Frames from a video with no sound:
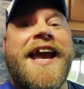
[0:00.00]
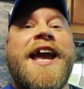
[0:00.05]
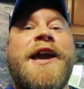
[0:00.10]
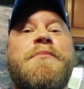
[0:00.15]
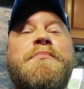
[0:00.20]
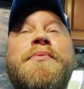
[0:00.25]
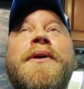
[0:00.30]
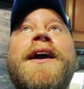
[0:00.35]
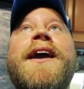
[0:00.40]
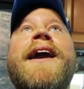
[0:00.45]
a
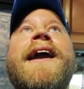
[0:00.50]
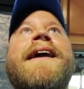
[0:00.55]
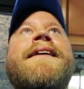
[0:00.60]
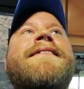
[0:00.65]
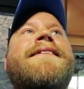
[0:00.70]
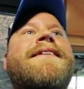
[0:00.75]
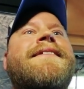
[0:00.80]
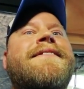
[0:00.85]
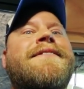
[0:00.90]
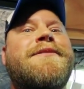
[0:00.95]

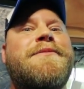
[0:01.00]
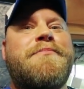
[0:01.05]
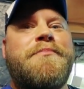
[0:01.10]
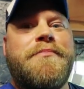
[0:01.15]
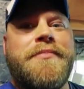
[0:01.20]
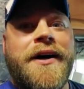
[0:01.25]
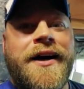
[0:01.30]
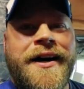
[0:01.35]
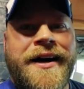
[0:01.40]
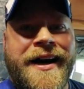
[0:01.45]
pain in the
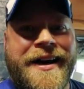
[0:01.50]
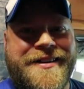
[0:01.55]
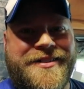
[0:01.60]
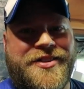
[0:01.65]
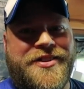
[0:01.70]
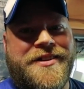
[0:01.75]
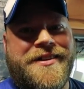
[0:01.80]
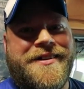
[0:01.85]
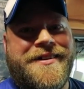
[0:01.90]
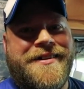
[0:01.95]

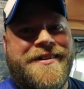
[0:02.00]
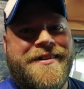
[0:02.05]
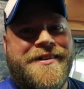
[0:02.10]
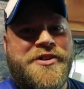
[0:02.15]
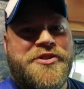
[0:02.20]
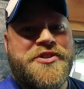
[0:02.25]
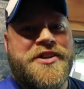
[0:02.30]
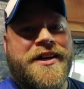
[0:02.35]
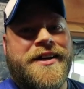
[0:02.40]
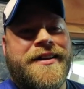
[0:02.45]
butt
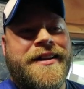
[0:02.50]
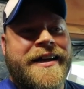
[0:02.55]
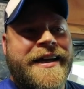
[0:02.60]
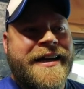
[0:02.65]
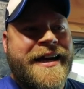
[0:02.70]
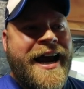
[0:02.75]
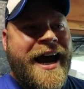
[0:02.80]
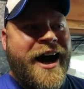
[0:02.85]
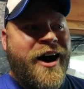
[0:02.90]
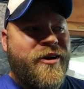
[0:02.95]
to
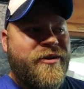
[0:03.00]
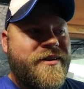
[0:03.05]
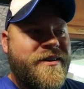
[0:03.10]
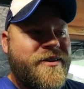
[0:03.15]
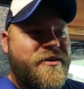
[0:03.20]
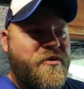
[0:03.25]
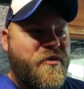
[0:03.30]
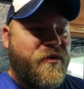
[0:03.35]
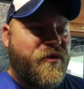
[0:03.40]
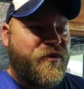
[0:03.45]
clean out
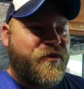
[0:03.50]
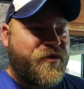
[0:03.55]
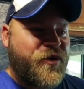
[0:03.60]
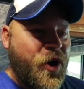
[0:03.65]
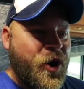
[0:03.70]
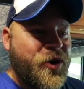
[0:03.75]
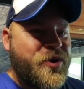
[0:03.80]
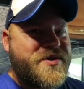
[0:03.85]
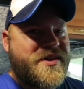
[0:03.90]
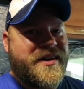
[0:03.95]

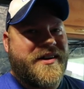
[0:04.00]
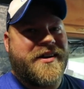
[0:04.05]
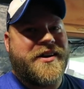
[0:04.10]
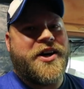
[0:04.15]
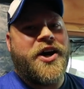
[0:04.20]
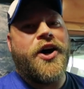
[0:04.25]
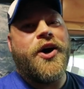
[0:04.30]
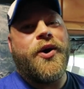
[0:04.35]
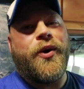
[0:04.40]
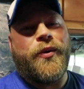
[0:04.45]
frozen
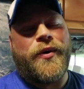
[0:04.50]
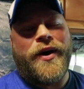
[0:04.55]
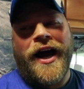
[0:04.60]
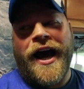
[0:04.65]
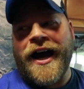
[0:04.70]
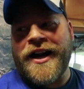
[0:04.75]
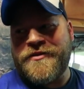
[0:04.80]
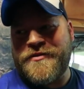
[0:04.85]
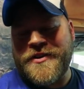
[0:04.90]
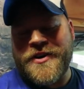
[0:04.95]
Coke
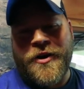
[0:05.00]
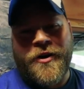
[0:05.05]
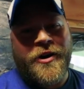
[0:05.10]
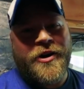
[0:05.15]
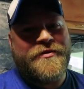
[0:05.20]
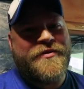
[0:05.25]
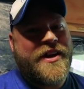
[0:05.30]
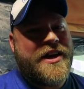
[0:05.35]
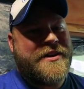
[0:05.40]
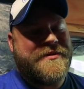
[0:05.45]
out of an
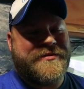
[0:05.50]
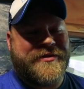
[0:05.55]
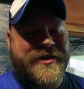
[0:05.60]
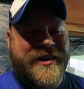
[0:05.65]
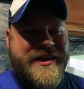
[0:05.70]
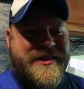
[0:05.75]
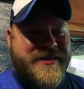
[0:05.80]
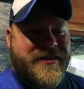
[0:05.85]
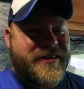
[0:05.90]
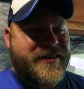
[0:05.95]
RV
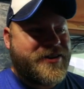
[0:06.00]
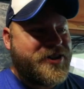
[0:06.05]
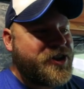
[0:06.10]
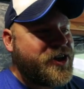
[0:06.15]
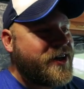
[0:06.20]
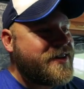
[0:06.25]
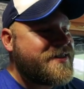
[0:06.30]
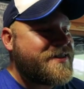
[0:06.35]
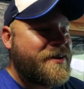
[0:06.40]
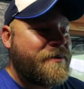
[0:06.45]
freezer.
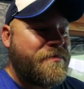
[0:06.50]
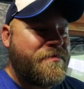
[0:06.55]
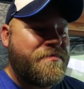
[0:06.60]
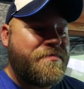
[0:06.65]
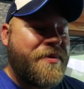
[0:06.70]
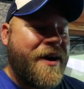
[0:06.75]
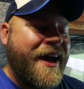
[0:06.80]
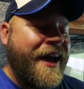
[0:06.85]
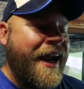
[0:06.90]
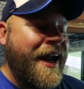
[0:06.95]
Just a
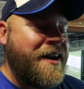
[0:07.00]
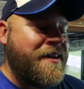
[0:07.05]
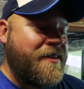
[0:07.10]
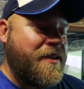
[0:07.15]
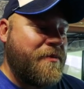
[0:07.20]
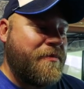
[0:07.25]
pain in